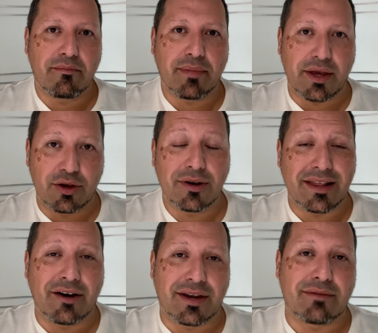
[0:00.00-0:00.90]
but you
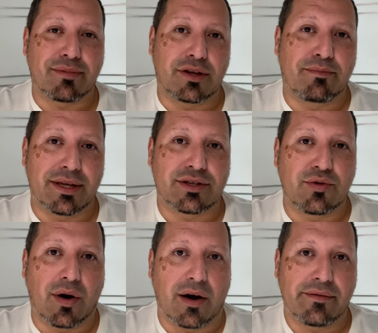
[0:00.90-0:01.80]
allowed it to piss
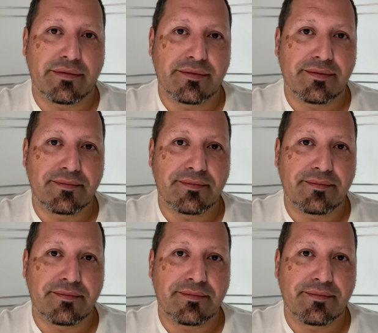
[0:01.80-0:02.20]
you off